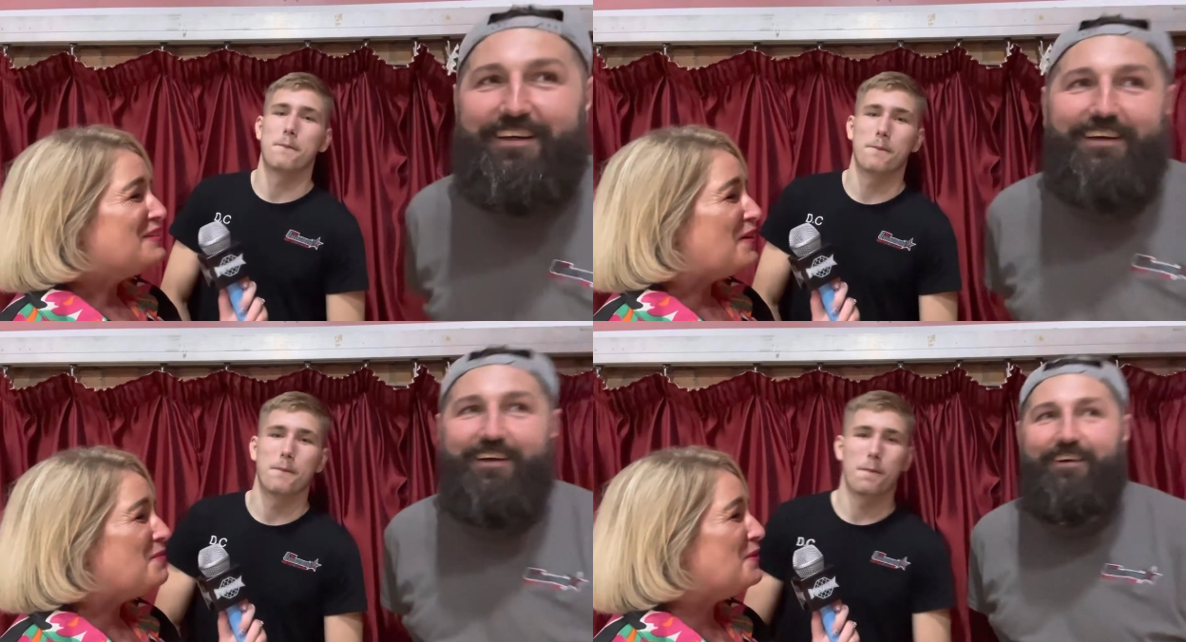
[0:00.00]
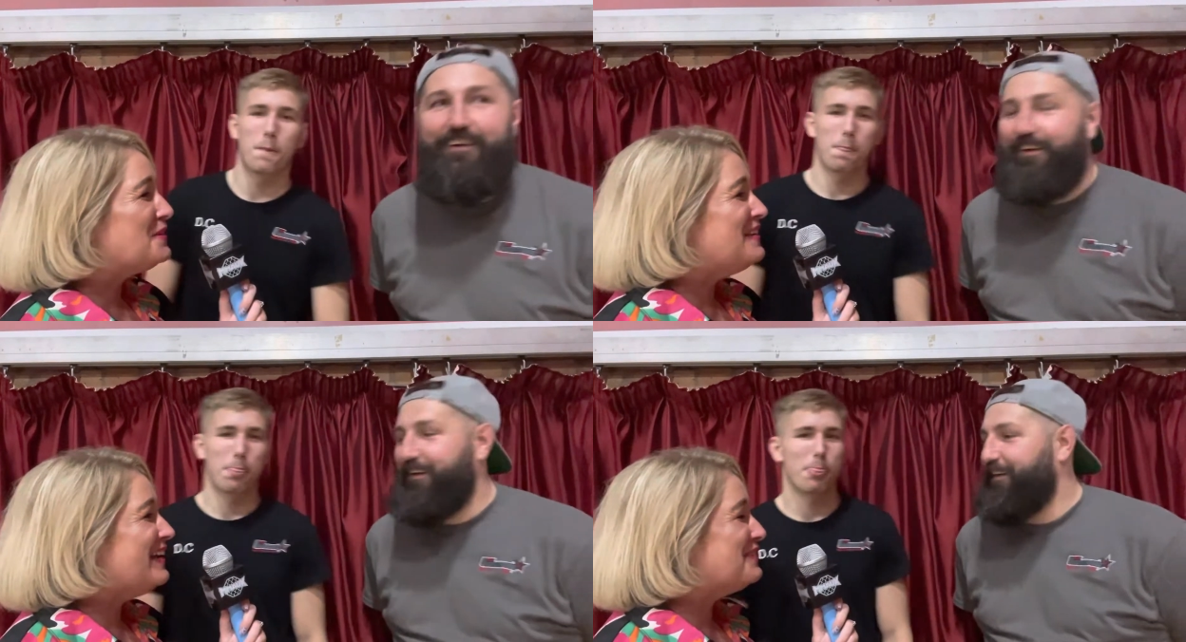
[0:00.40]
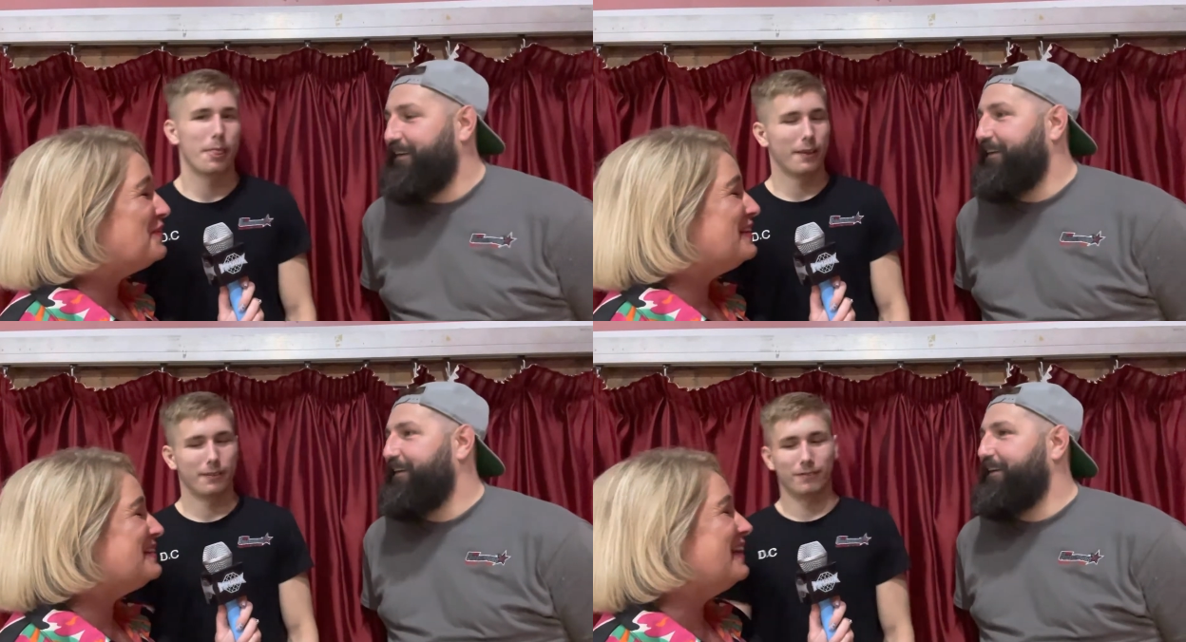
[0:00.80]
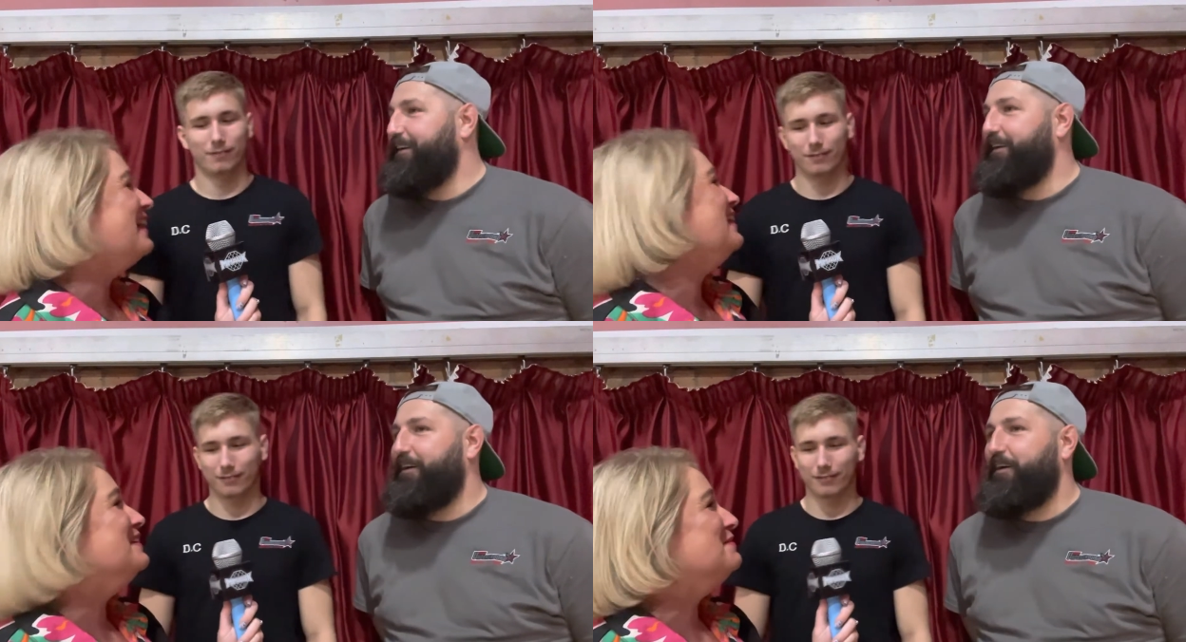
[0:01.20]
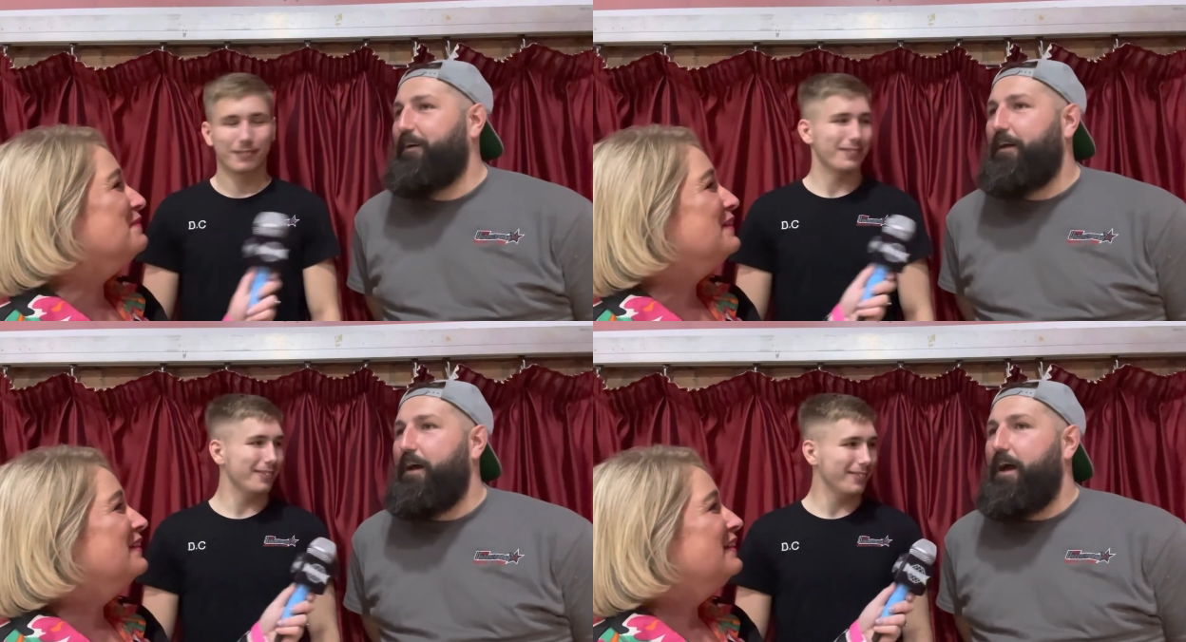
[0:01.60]
Speaker 1: so what's next for the team?
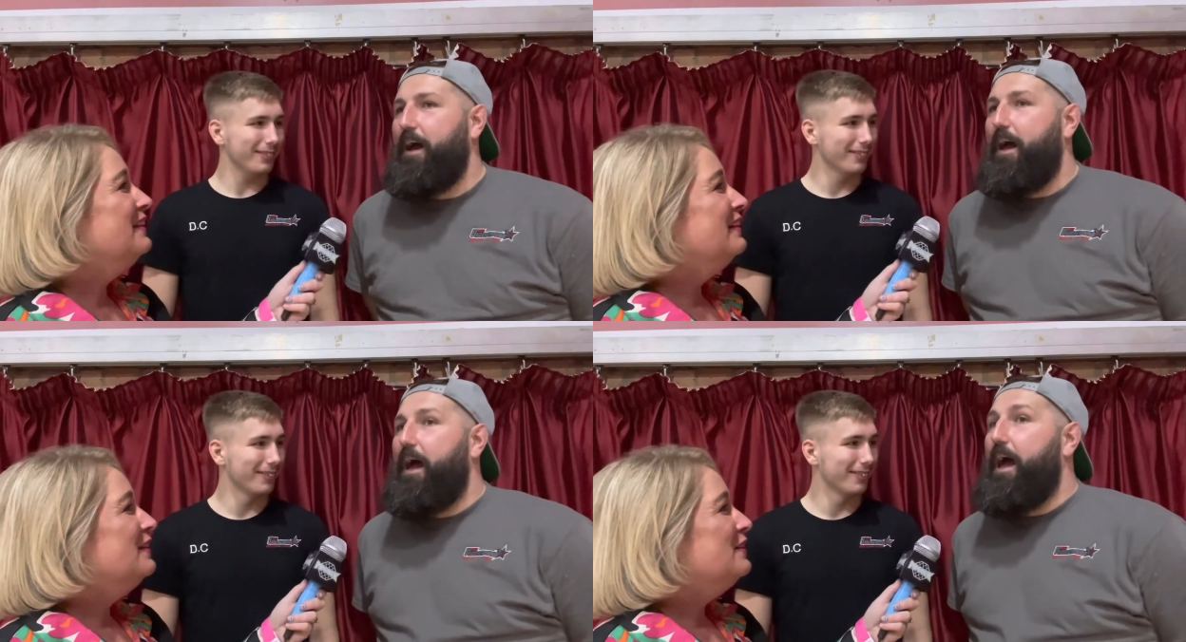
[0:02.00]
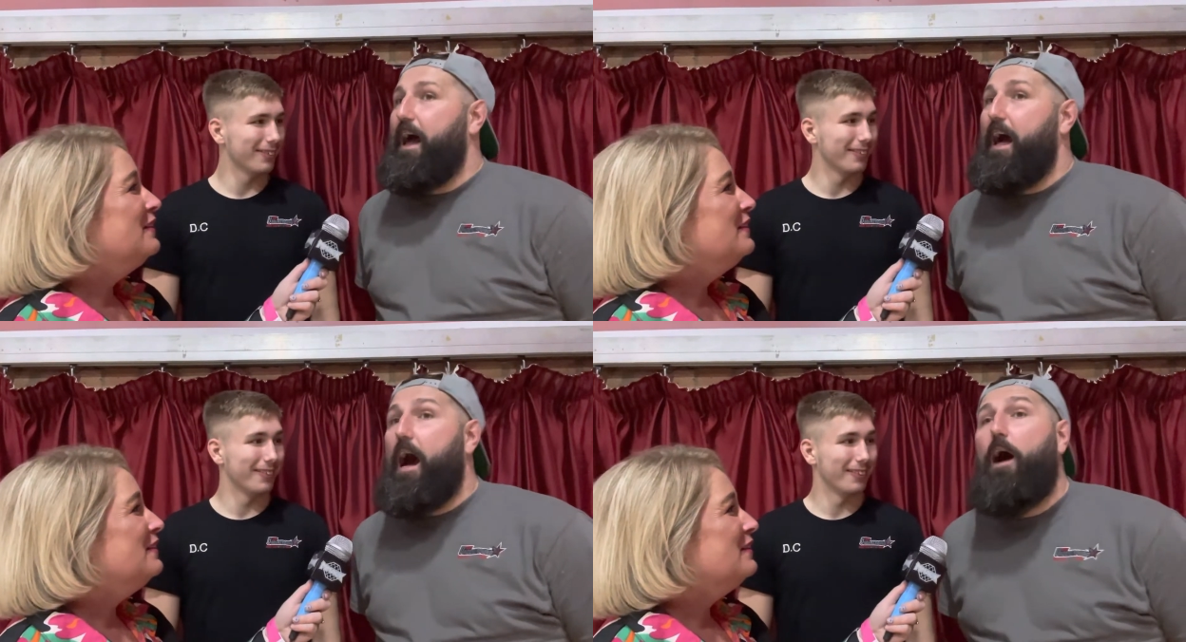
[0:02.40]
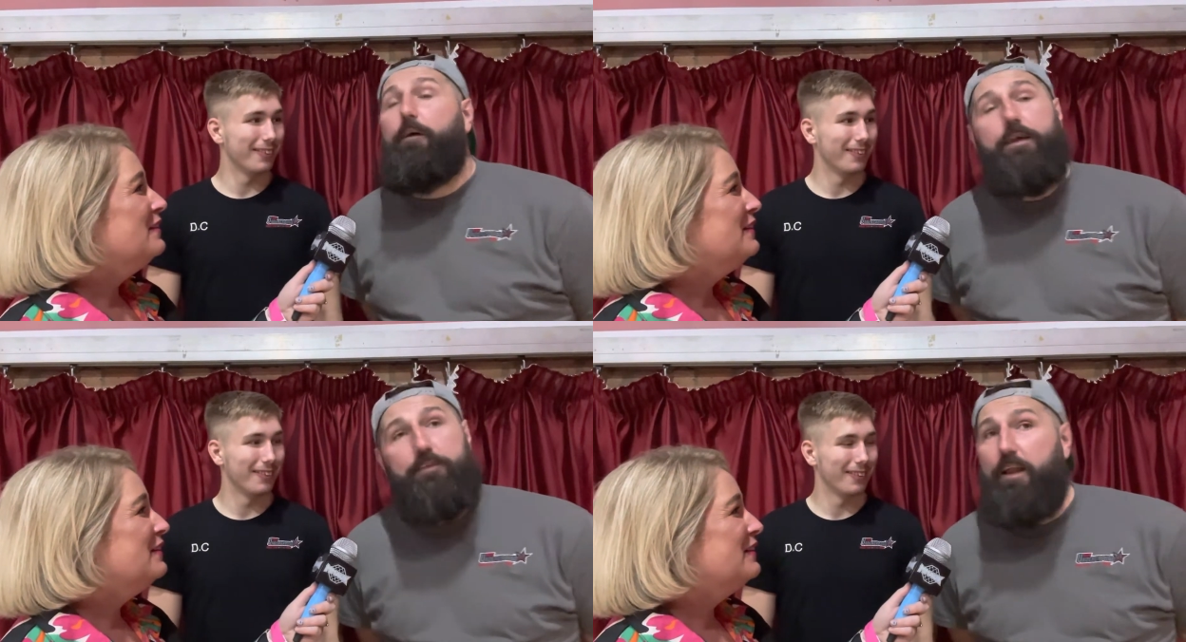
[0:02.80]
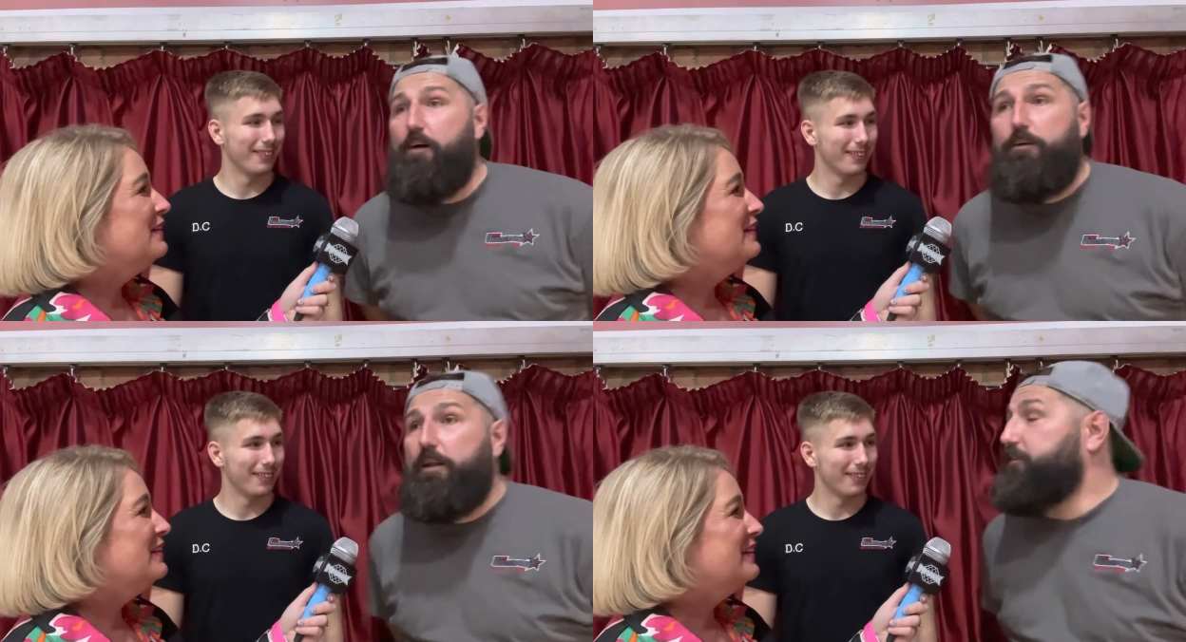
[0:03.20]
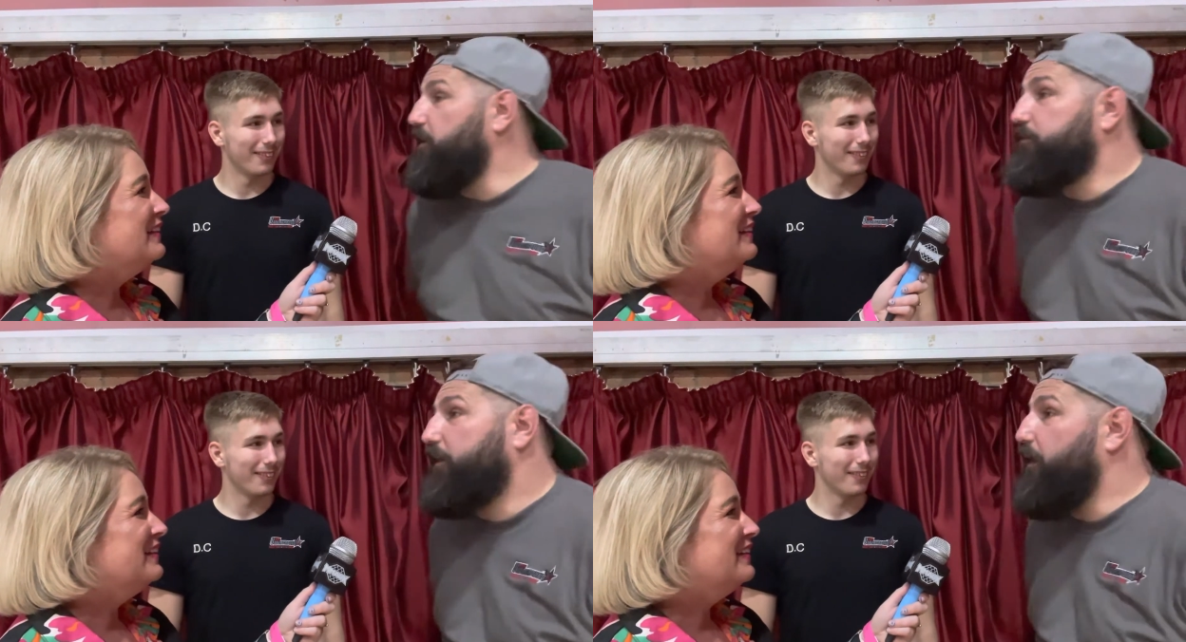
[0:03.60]
Speaker 2: Oh, there's a lot. There's
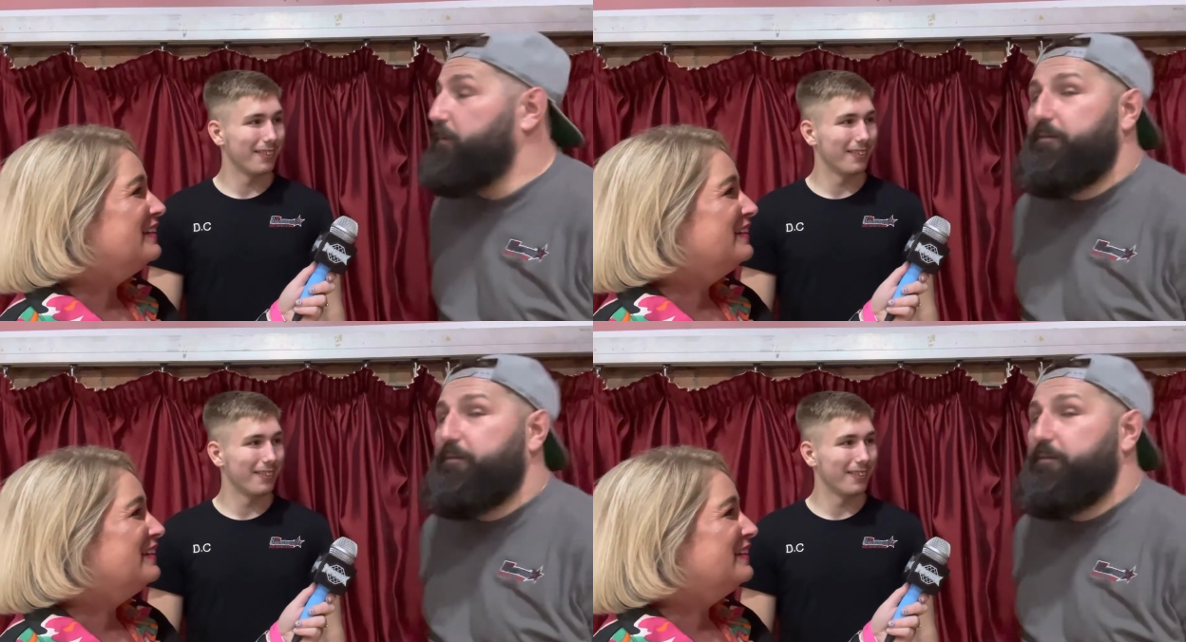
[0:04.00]
loads. A couple of